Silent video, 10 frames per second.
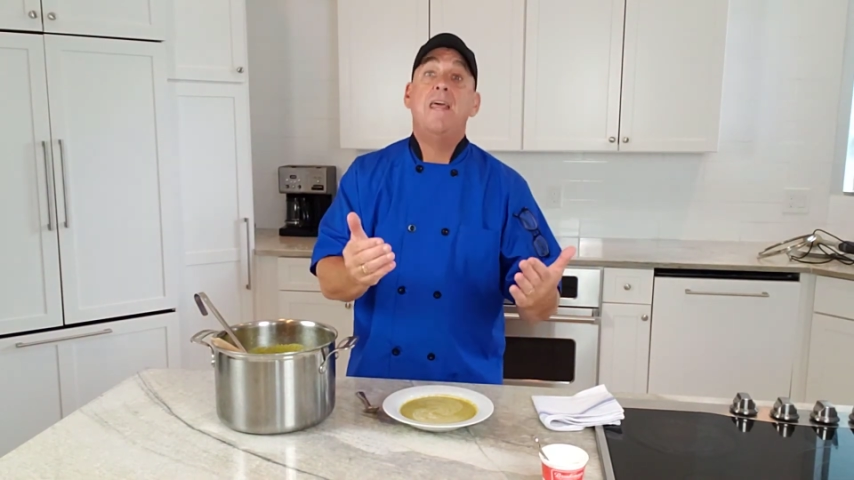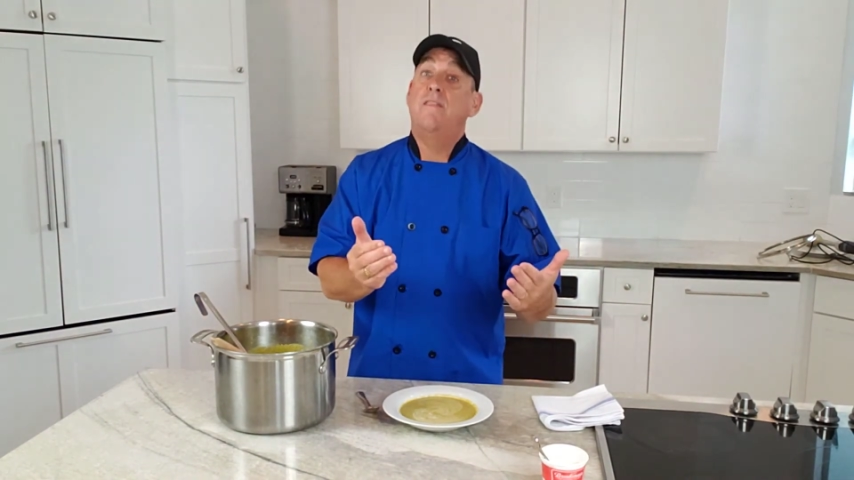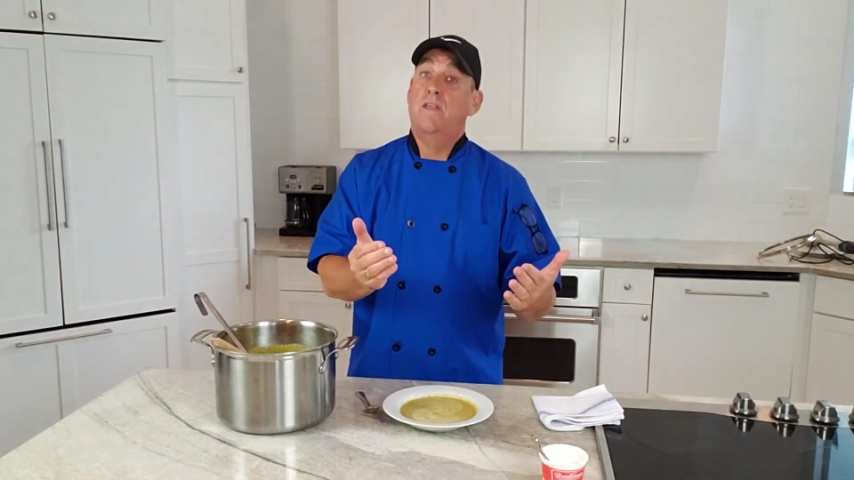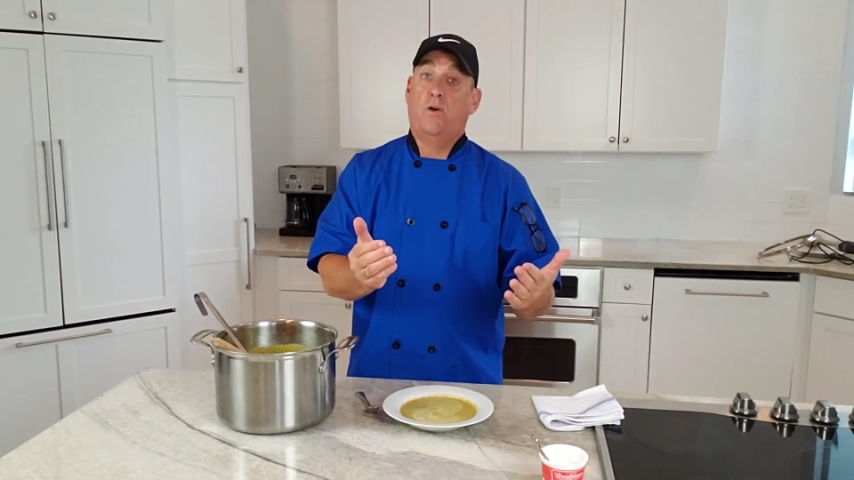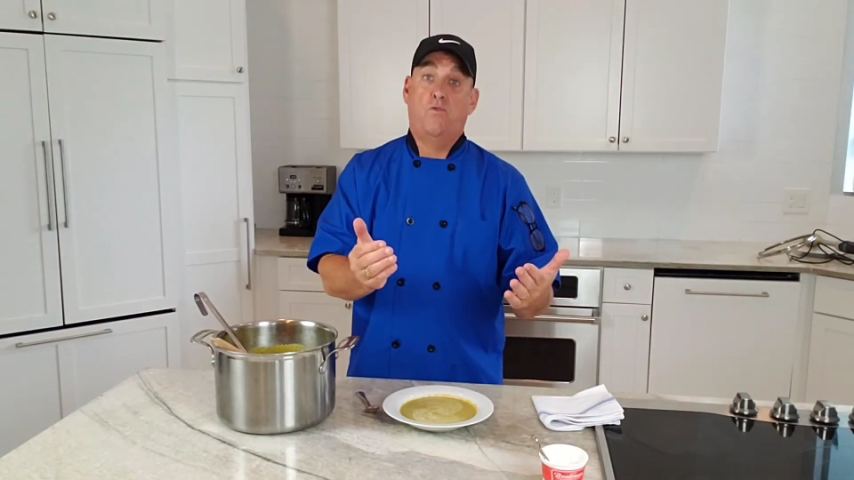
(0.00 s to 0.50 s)

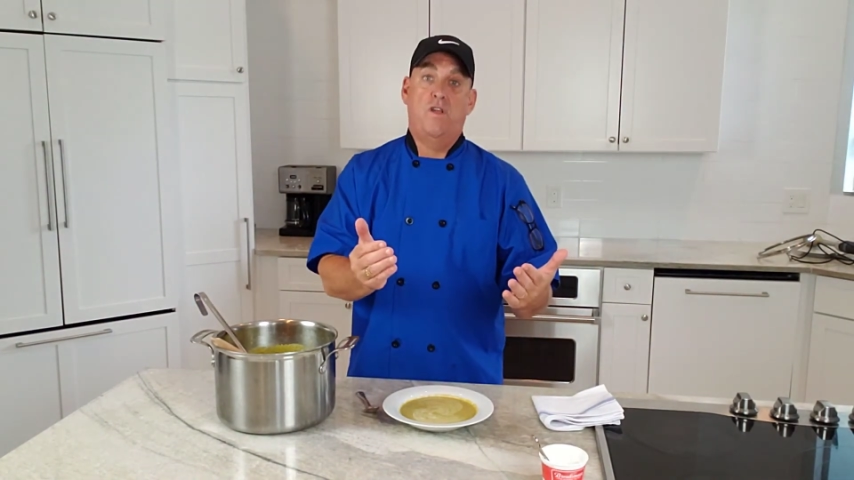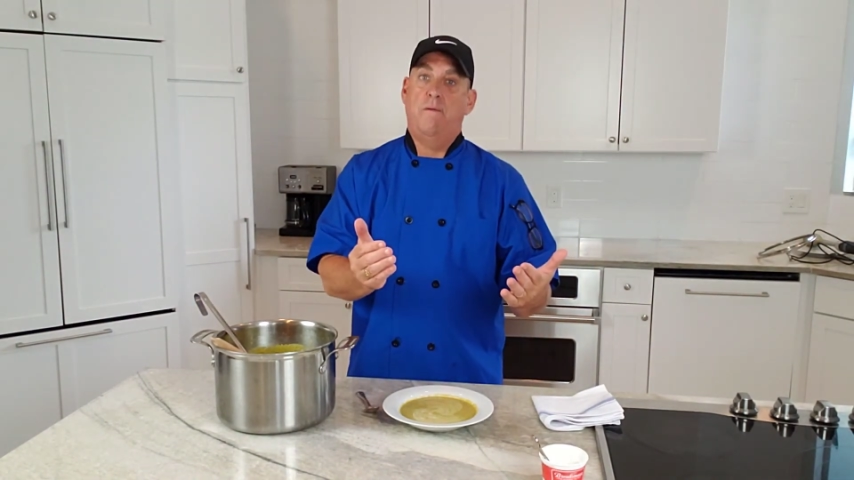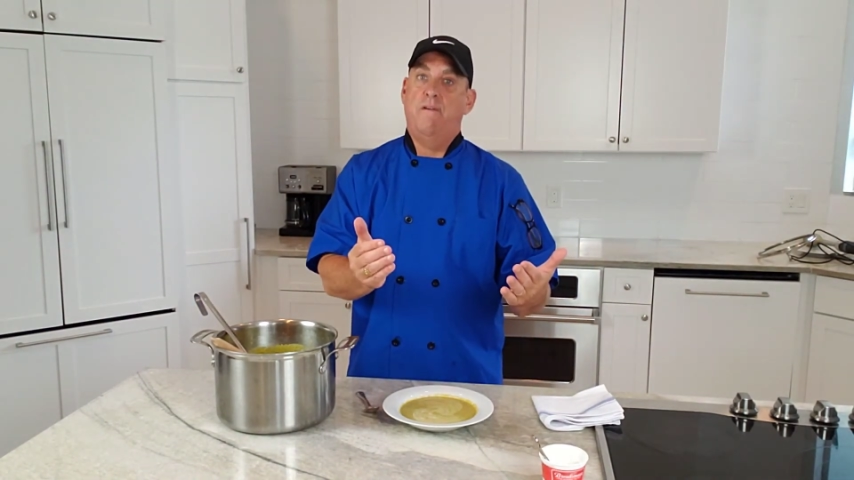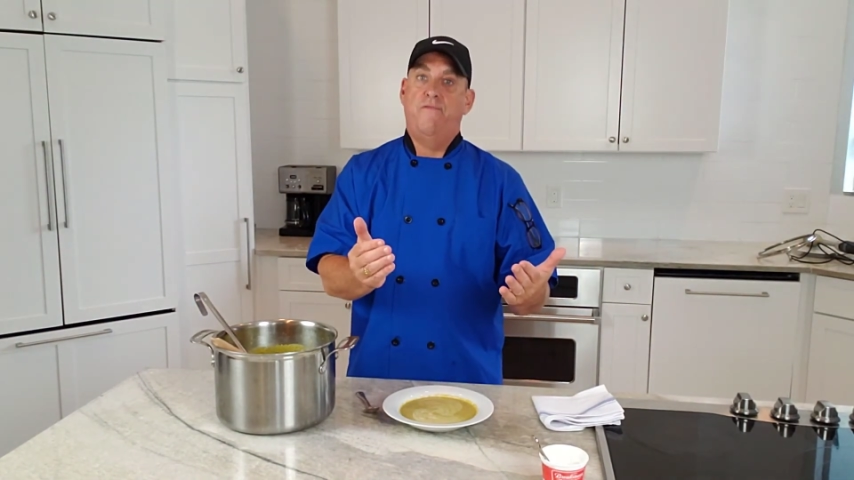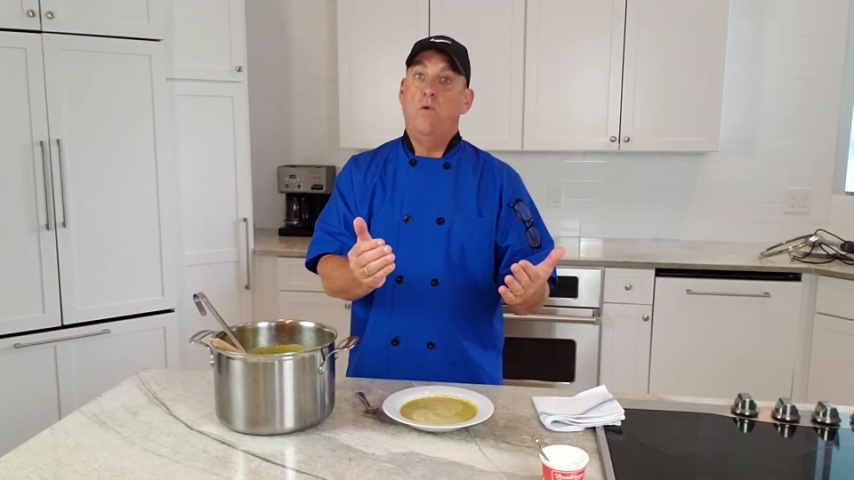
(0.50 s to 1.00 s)
in the
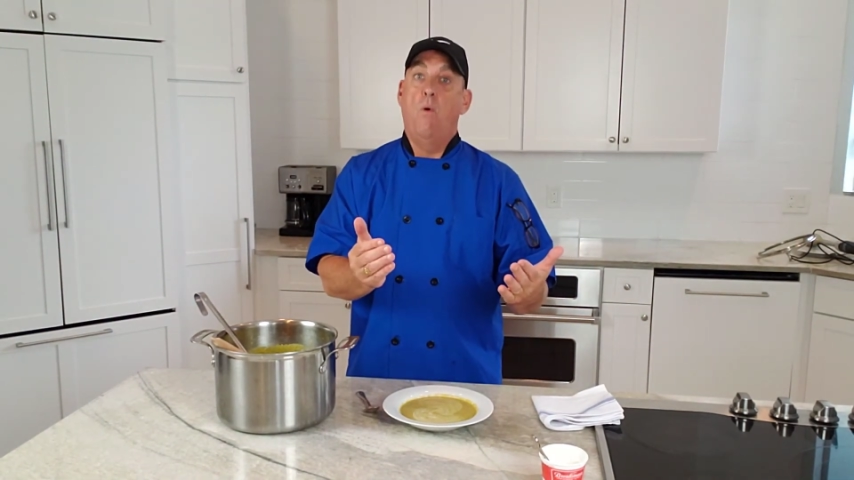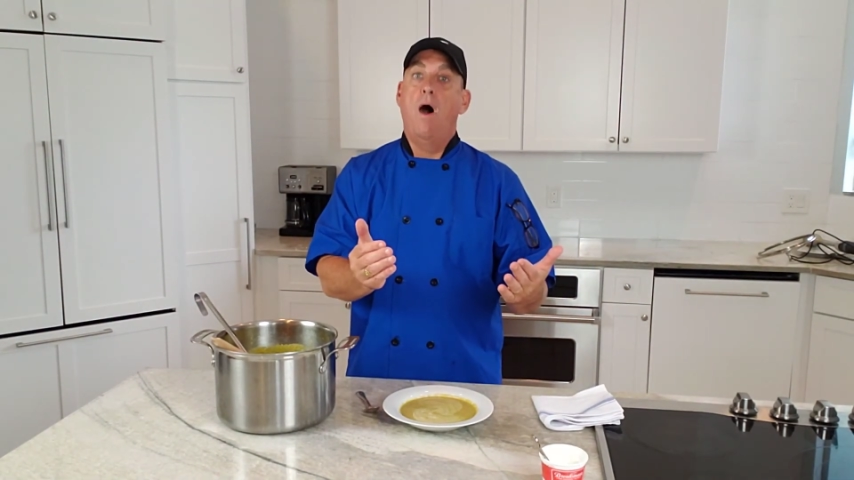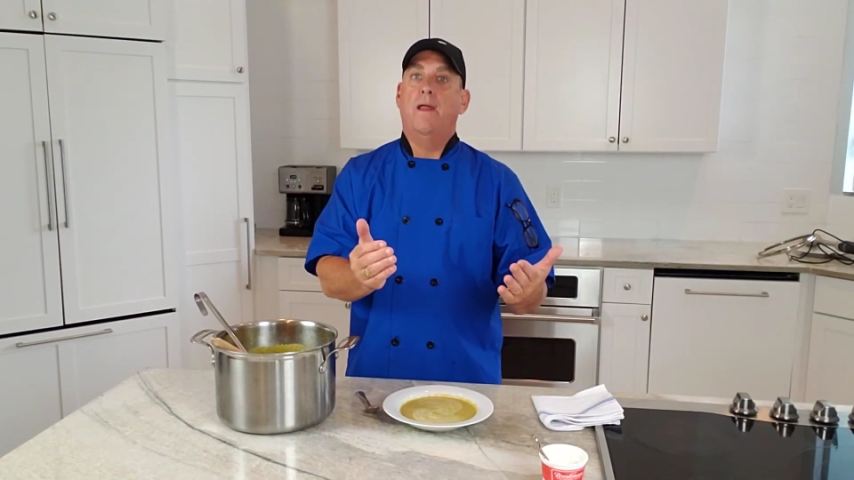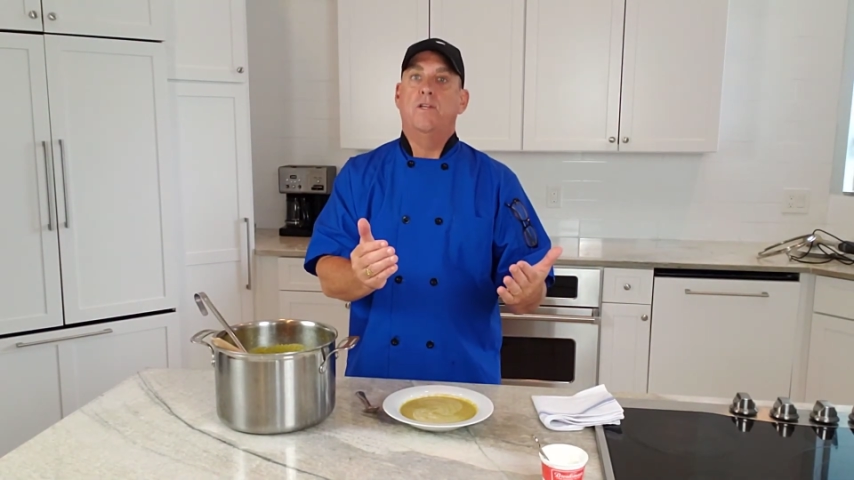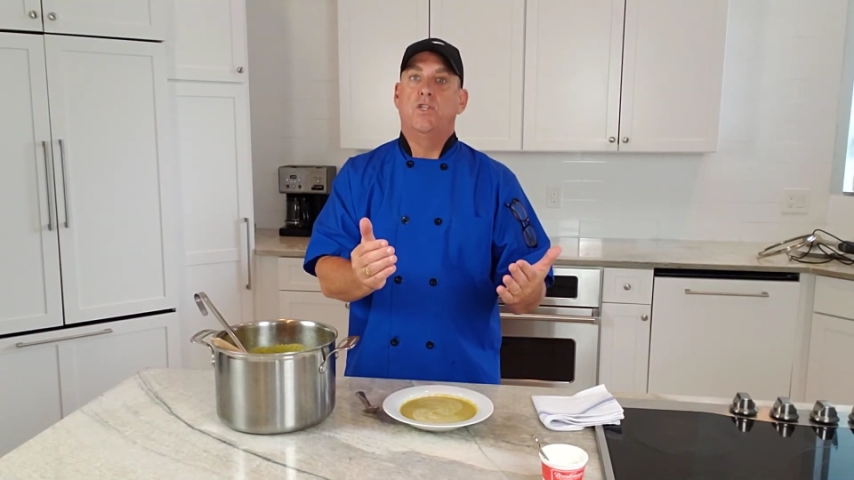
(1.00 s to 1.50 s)
cream if you
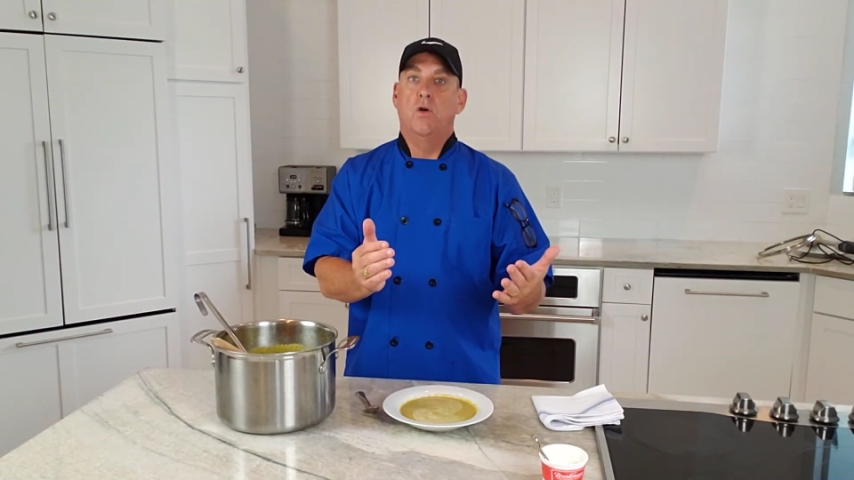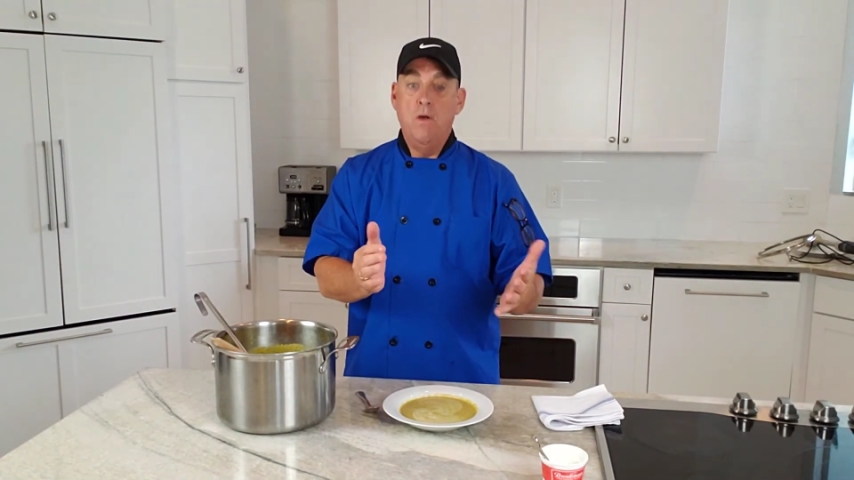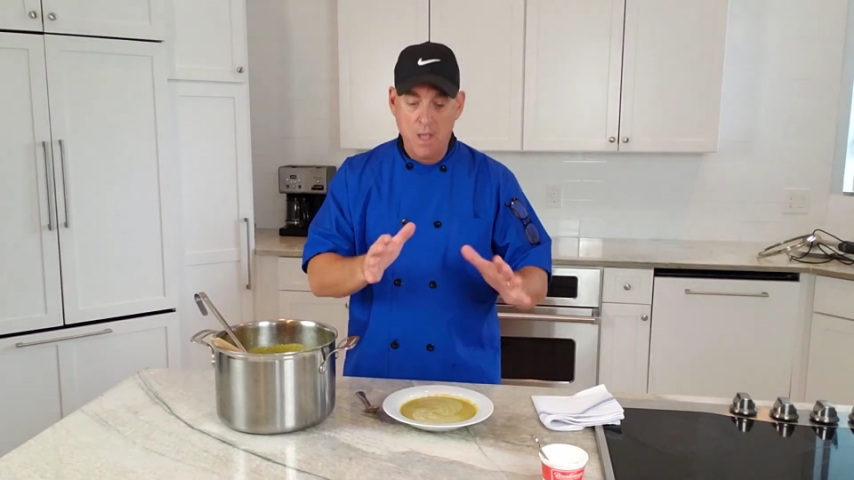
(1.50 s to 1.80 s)
wanted to.